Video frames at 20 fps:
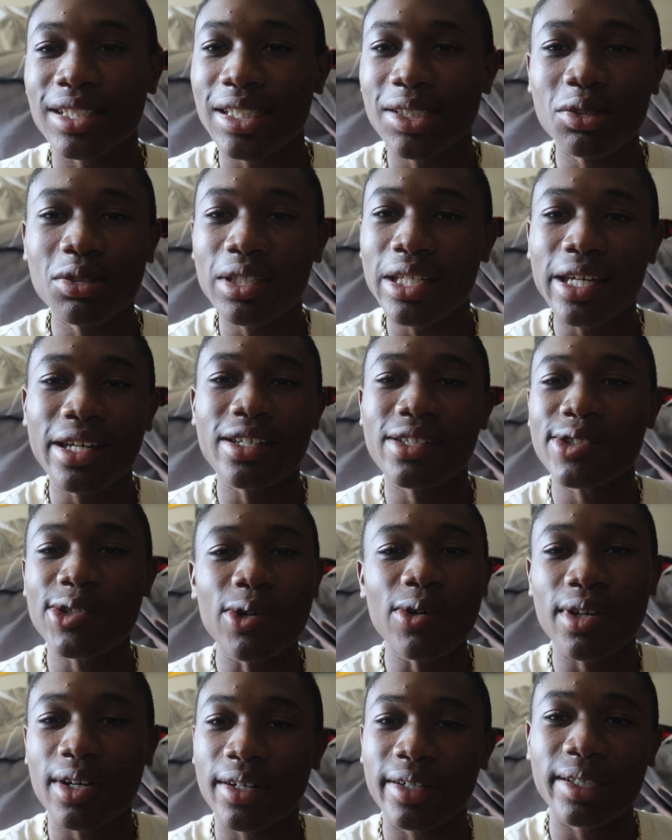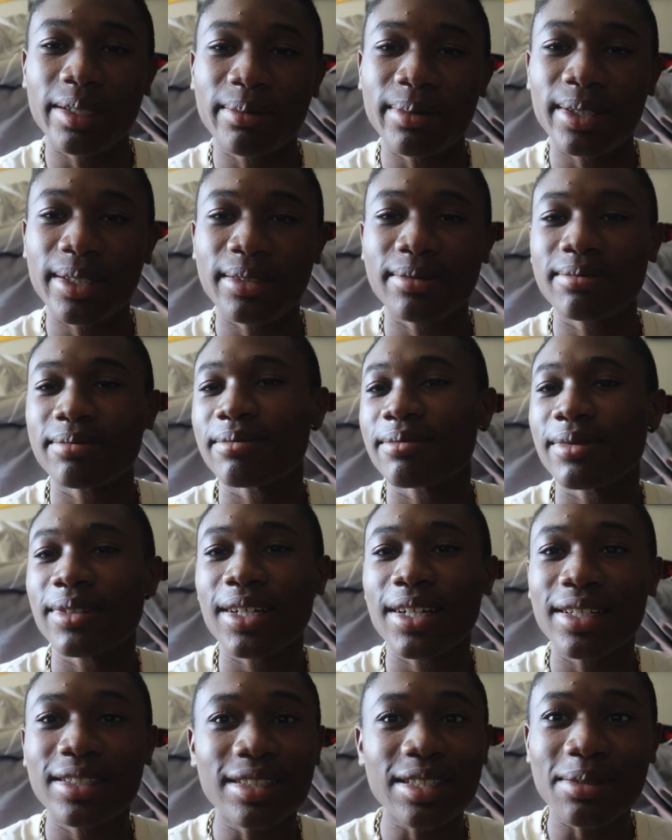And you can't soak on it, bruh.
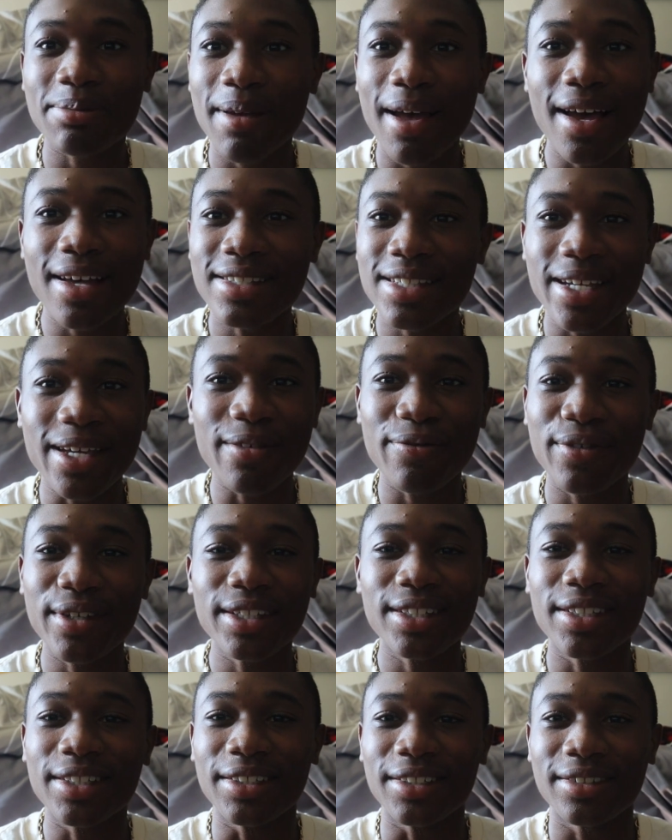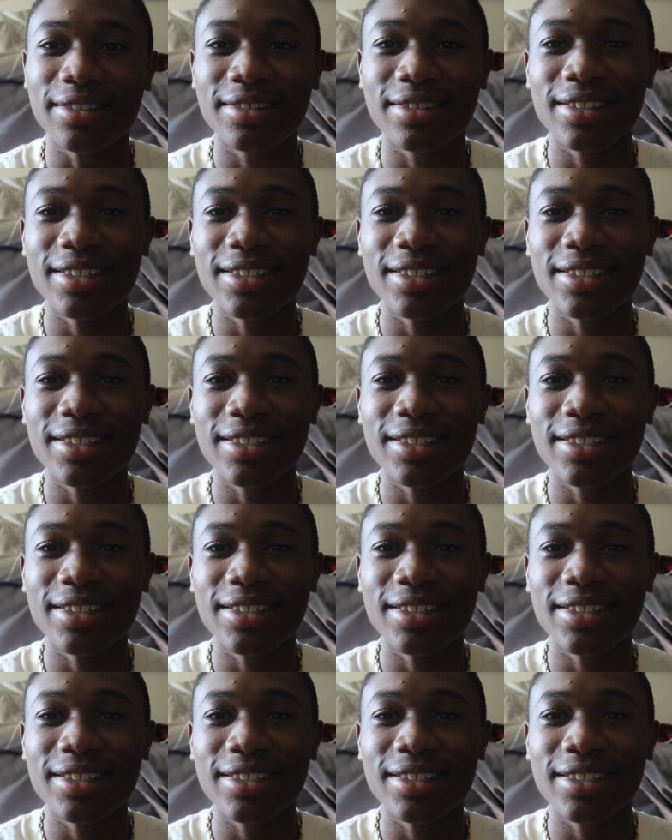Because it's past 8:50.